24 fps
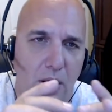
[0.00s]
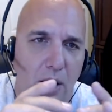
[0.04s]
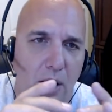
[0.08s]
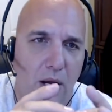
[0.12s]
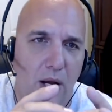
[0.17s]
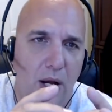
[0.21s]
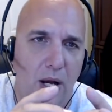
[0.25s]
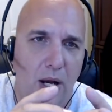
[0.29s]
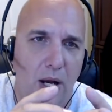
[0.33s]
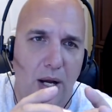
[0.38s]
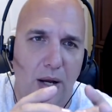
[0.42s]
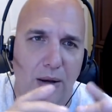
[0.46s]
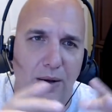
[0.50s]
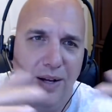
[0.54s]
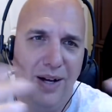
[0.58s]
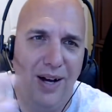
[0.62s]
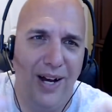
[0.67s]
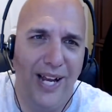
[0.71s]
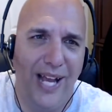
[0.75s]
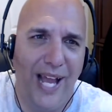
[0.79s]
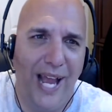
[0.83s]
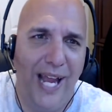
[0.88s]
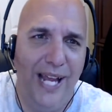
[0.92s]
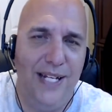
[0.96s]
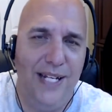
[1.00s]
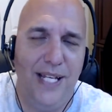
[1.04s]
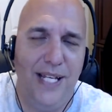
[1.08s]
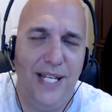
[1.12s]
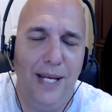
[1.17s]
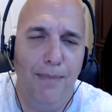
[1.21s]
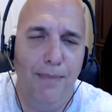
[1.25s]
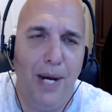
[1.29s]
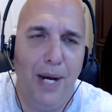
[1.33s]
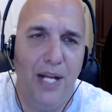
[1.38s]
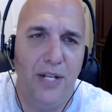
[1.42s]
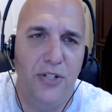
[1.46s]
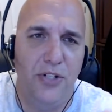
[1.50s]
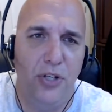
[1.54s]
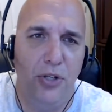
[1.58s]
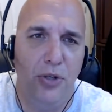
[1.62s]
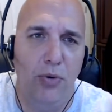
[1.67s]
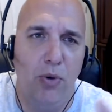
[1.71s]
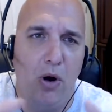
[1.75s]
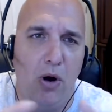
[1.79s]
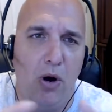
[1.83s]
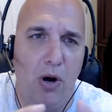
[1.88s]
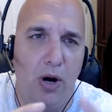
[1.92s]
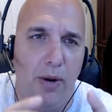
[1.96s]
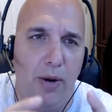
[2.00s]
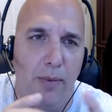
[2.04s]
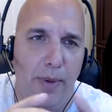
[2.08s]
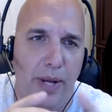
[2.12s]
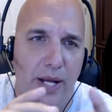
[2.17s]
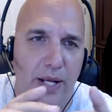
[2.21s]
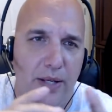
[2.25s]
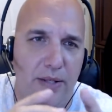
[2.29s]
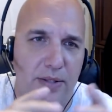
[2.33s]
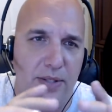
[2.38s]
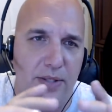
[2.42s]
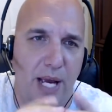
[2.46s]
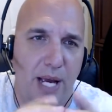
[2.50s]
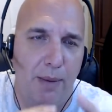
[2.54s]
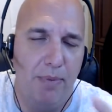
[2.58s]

uh, like 18 by 2 RMS